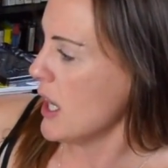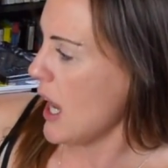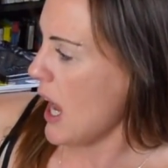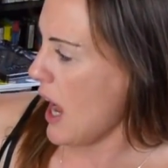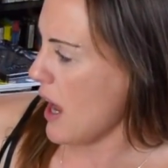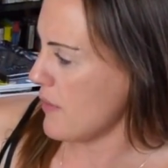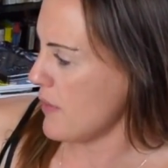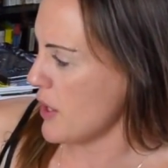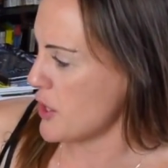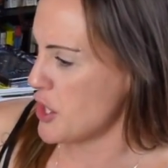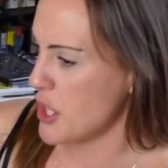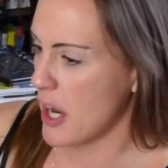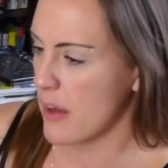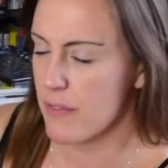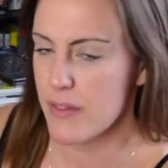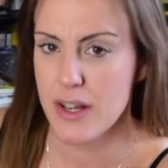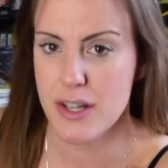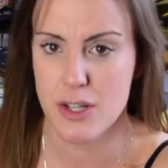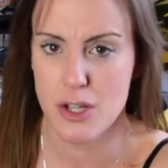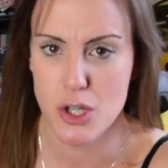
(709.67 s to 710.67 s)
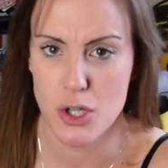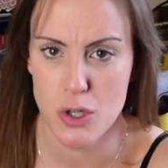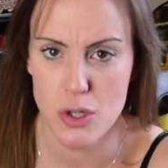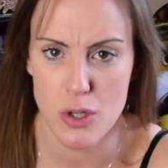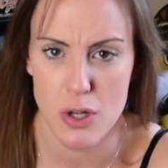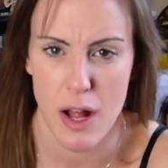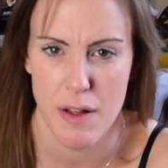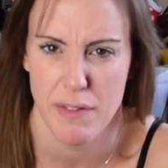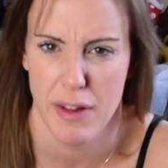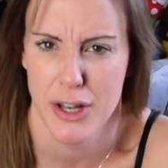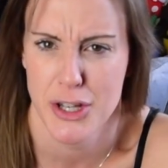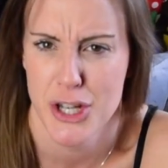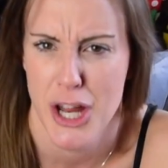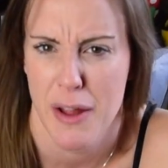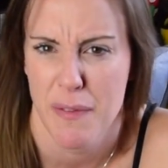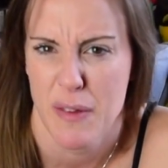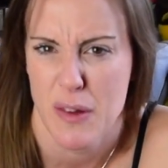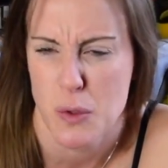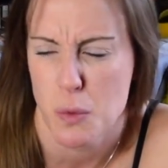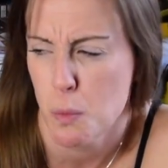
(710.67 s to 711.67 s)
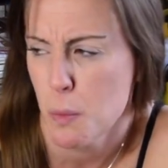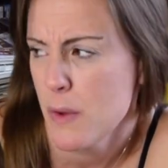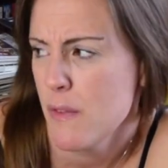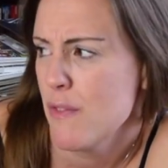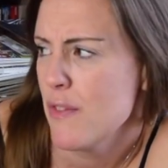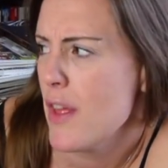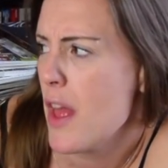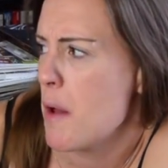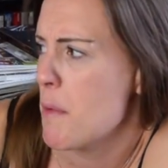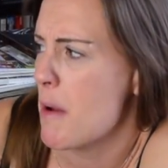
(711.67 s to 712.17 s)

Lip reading: Have I checked this door? Have I checked this window?